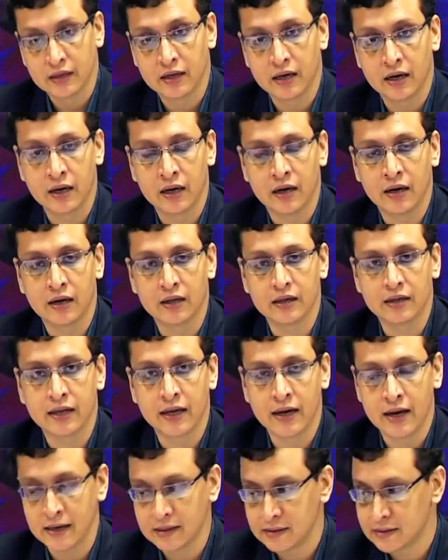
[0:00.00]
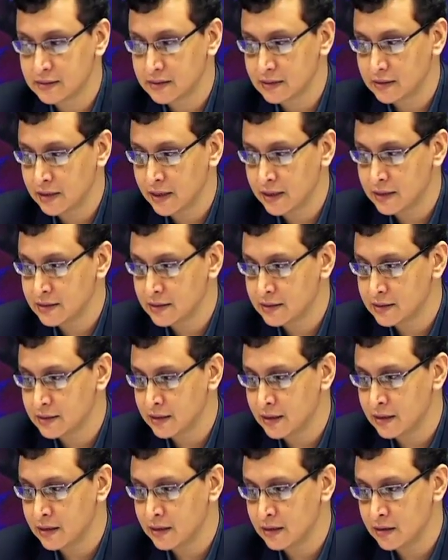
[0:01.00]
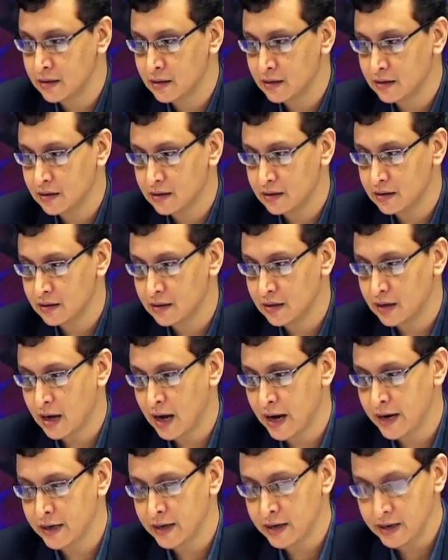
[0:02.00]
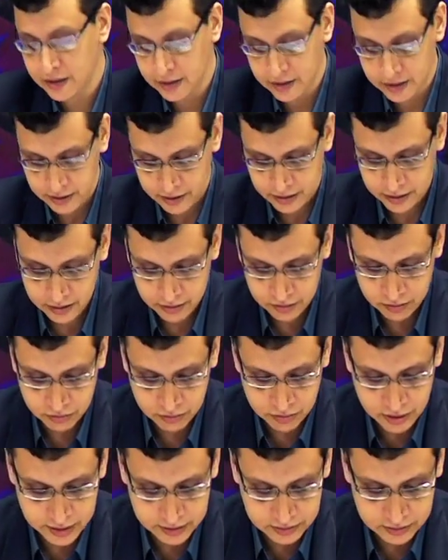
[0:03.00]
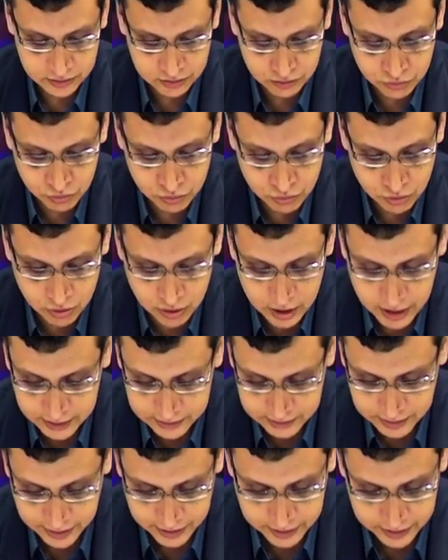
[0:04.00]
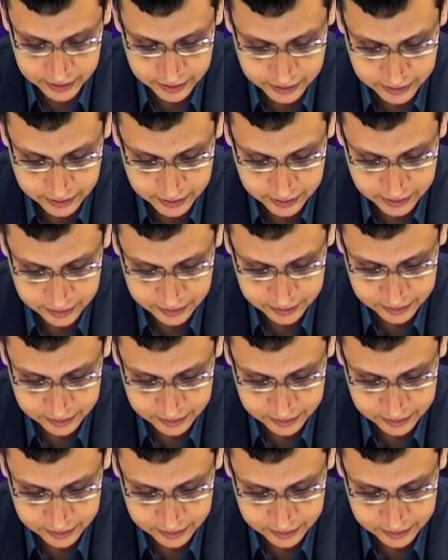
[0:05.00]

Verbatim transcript: uh, there, are, there is a certain identity known as Kuroda's identity.